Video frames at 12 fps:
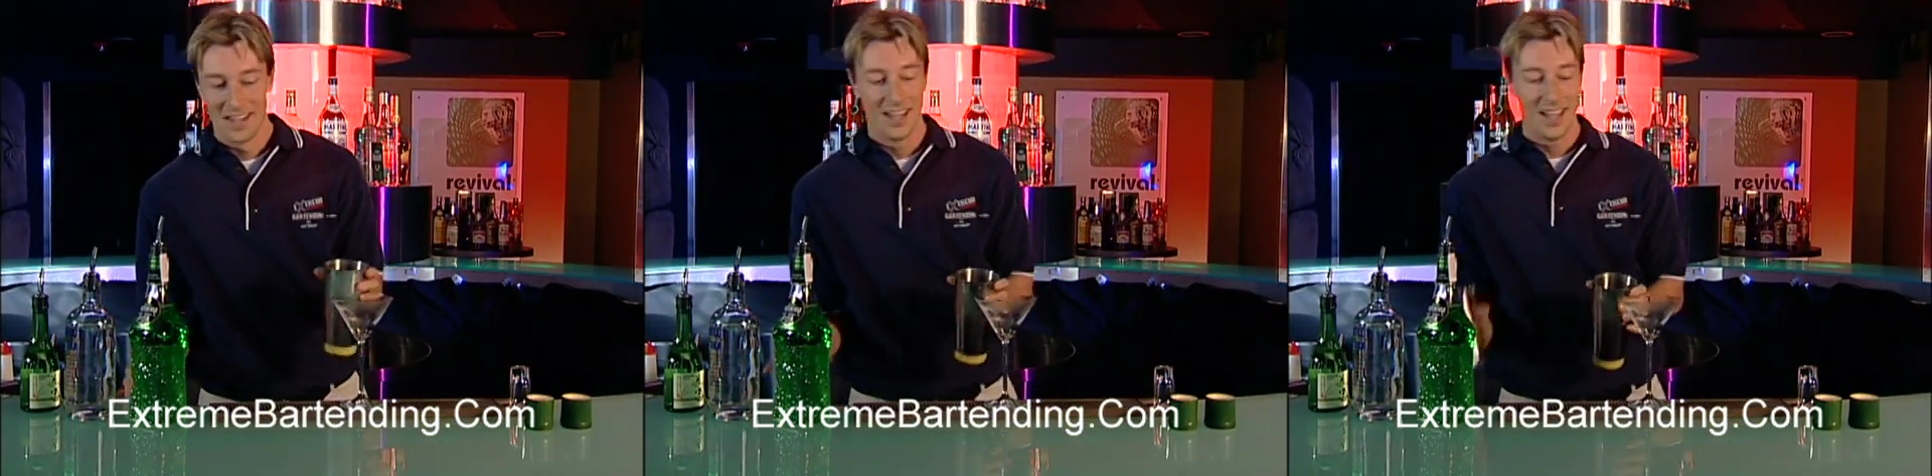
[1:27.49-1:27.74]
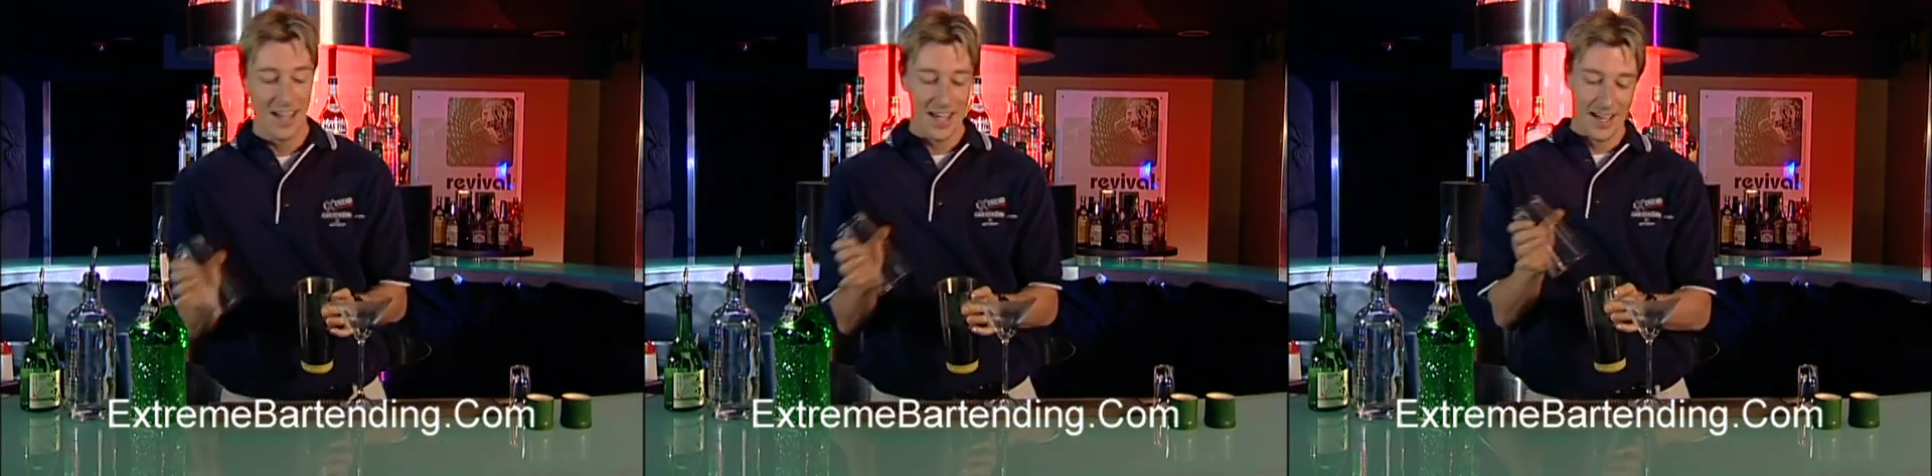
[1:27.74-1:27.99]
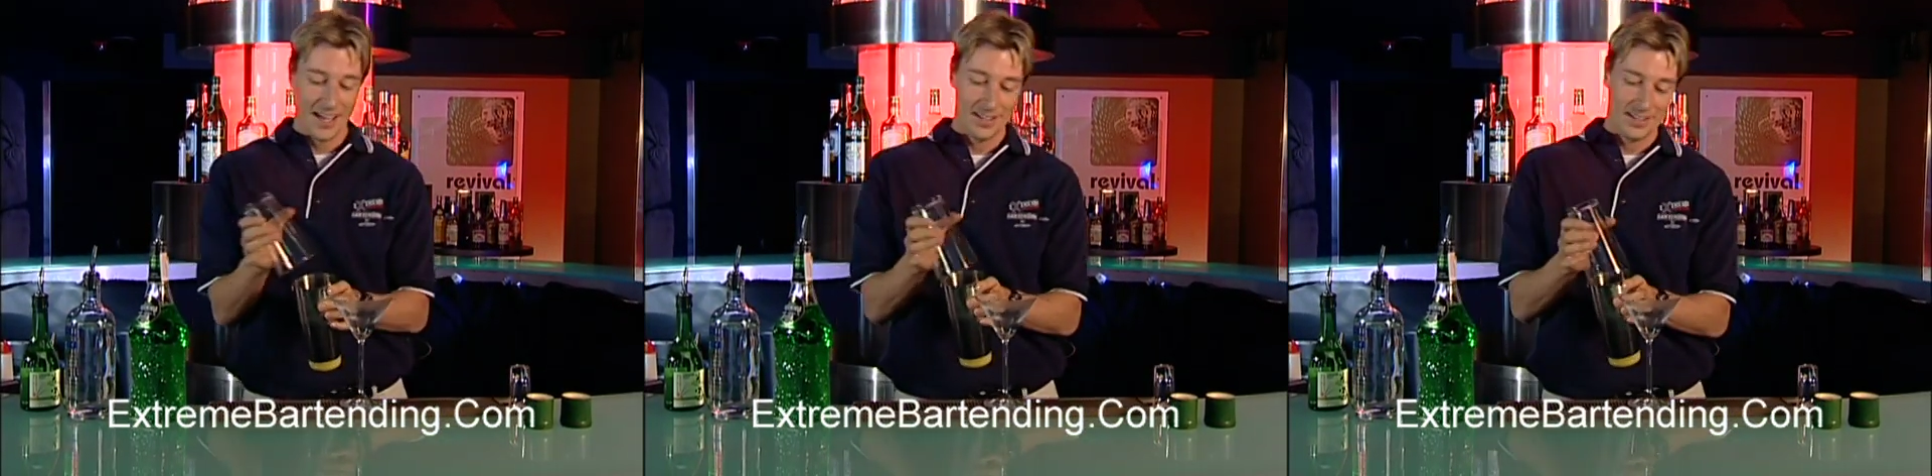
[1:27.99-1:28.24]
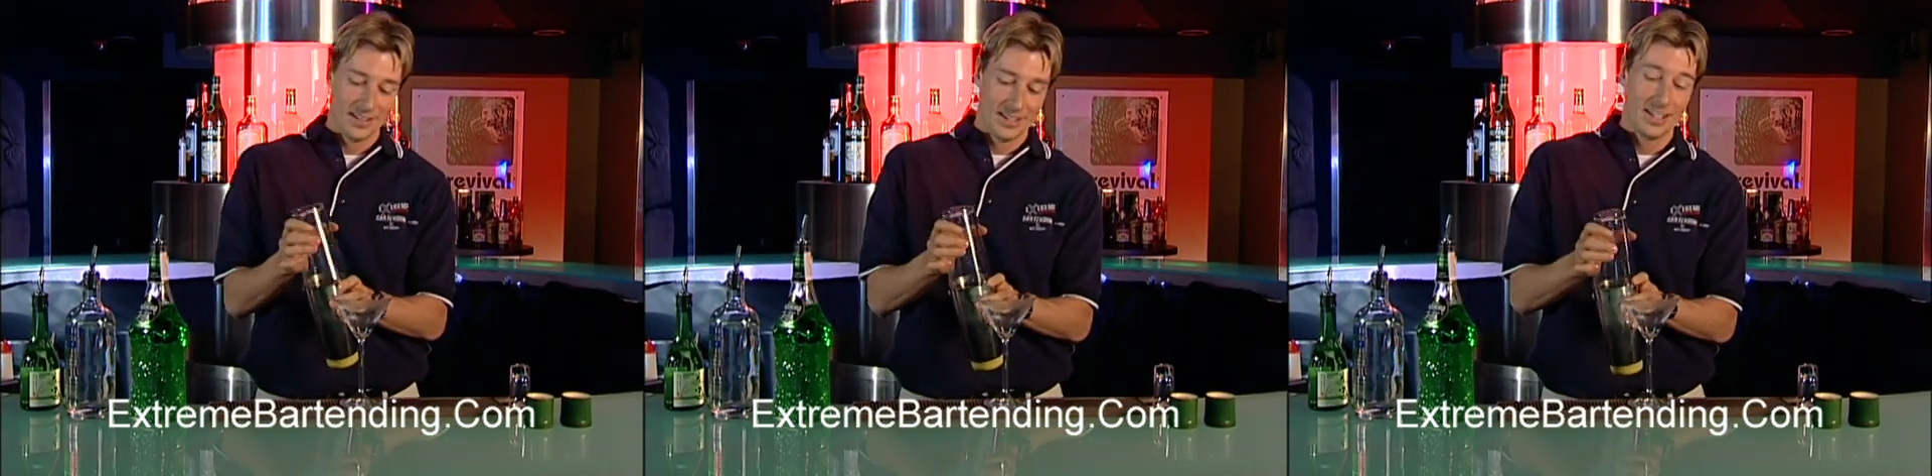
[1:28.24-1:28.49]

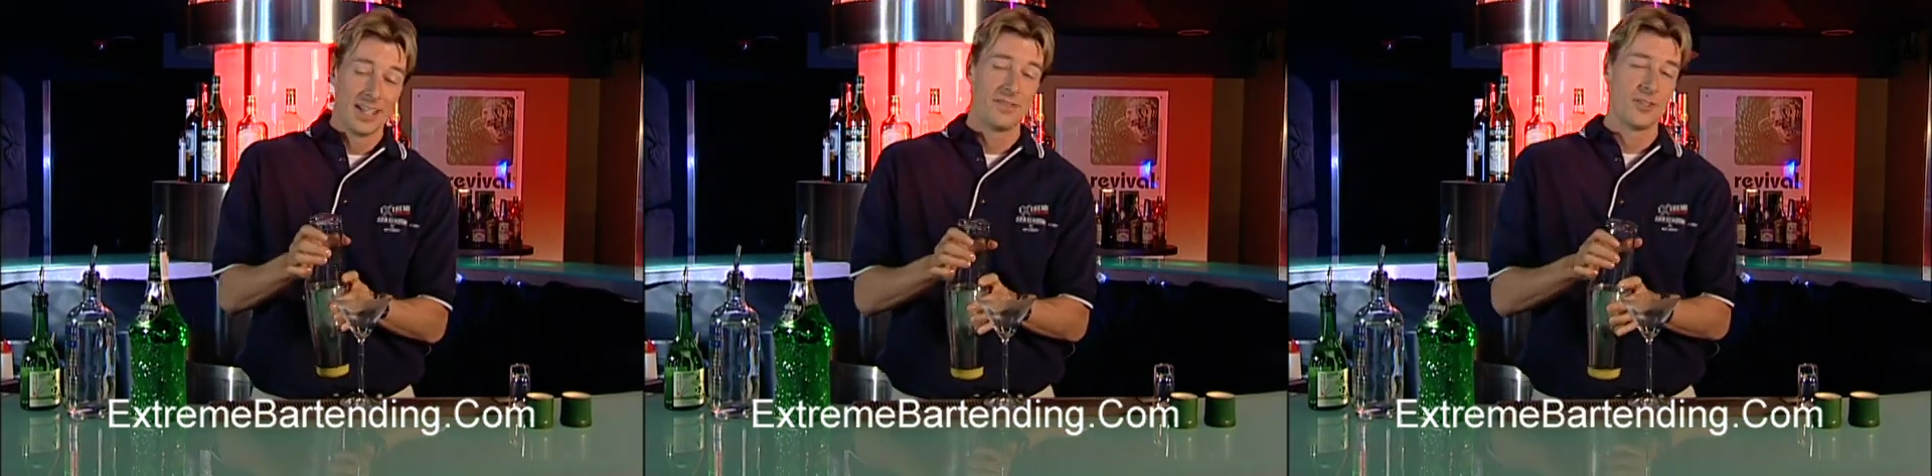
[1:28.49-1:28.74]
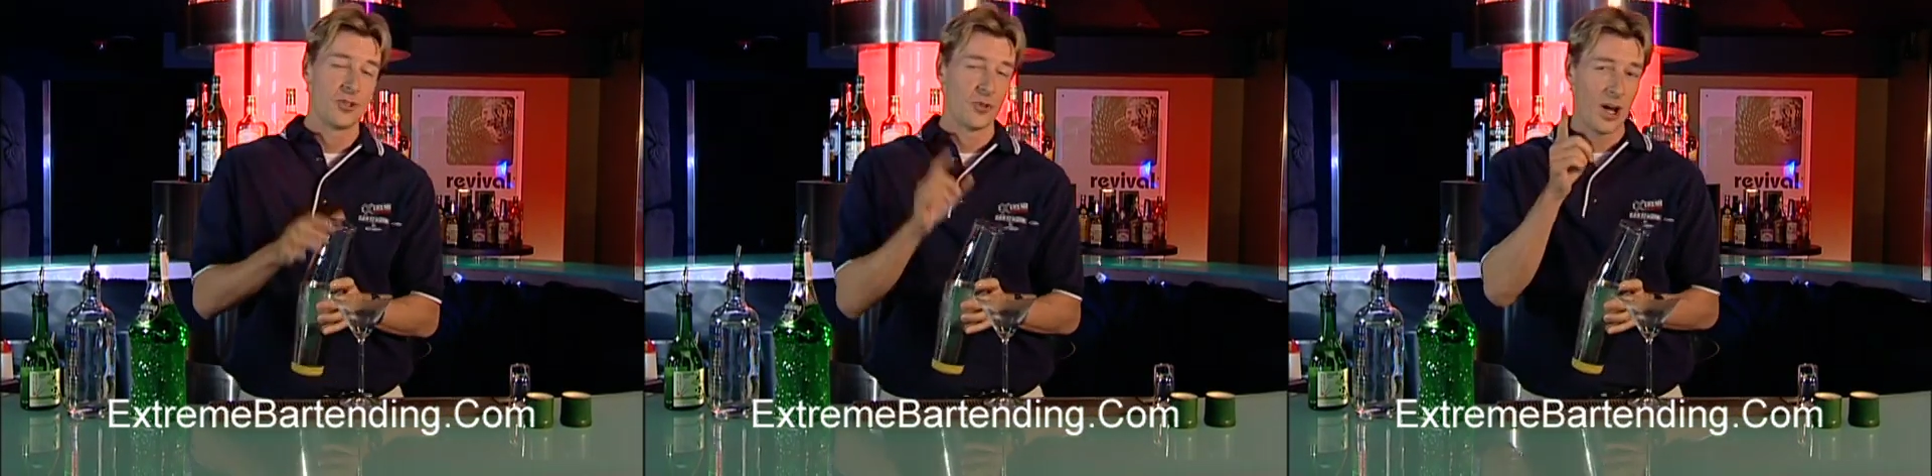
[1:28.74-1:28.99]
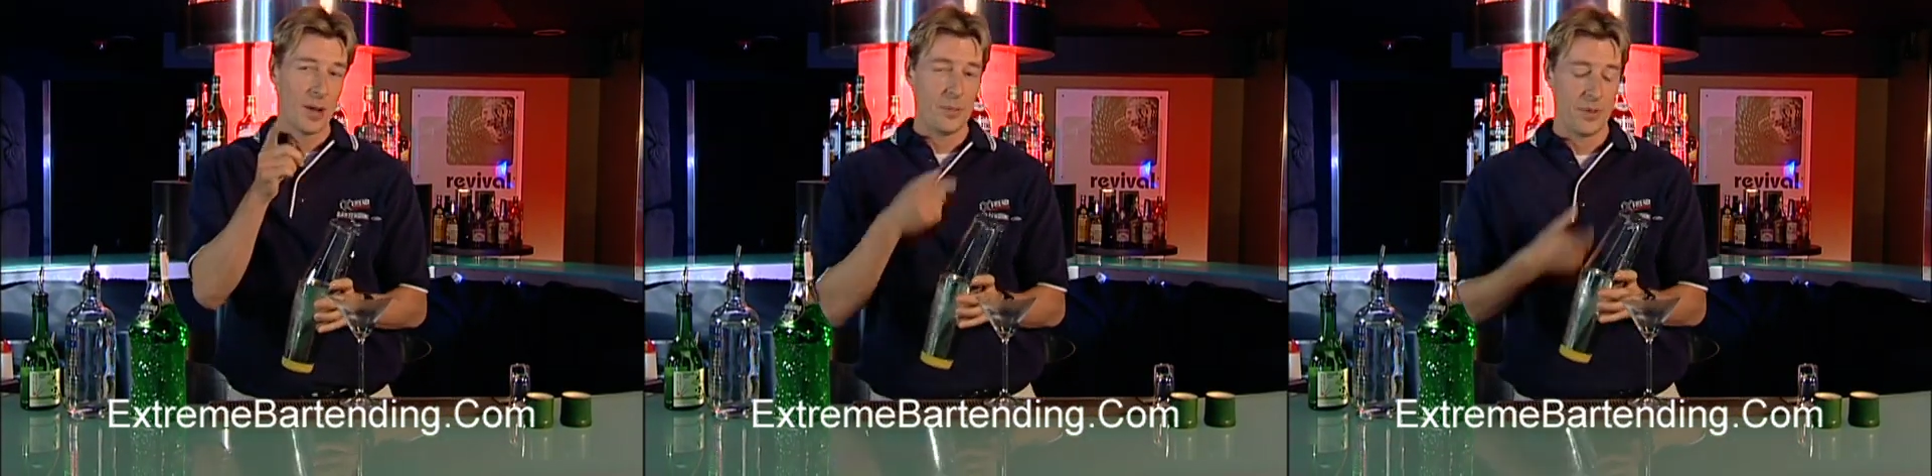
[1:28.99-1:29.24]
And if you drop